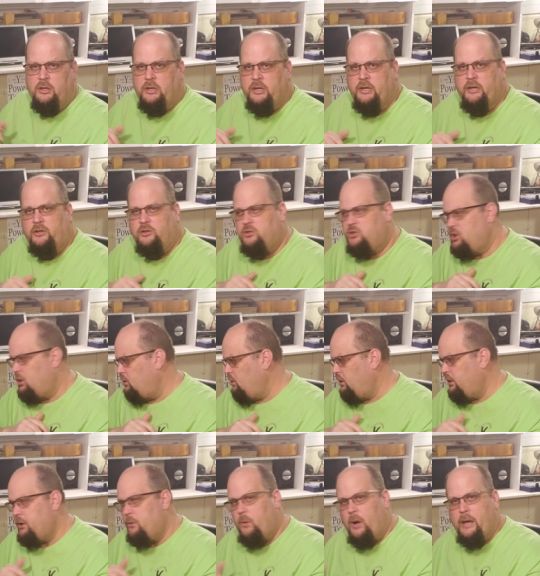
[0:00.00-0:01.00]
it
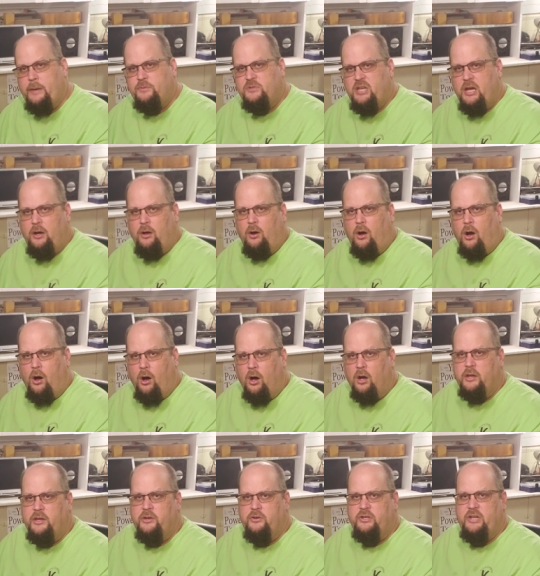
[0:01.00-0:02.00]
totally wipes out
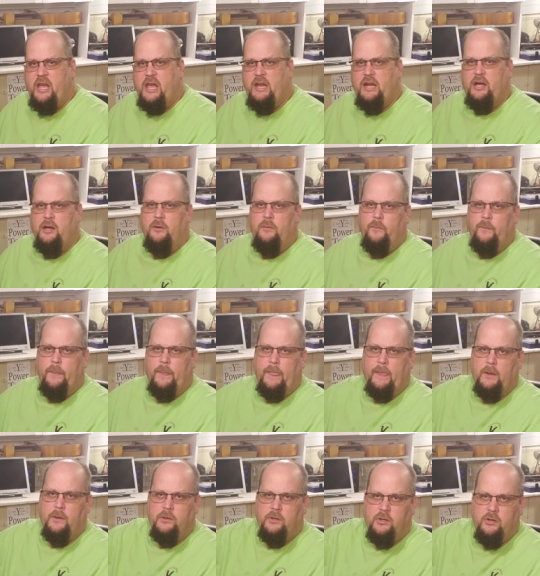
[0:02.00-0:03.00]
all your data,
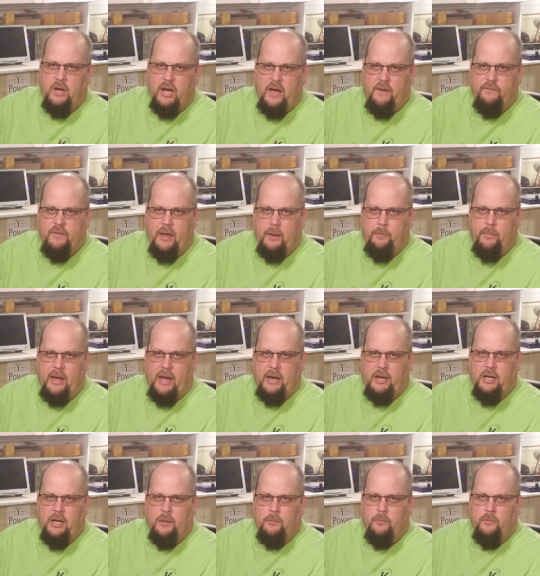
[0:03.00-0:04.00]
you have that
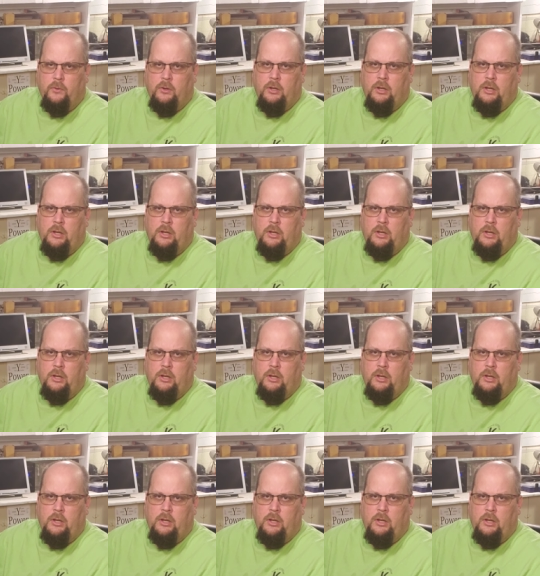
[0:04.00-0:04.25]
backup.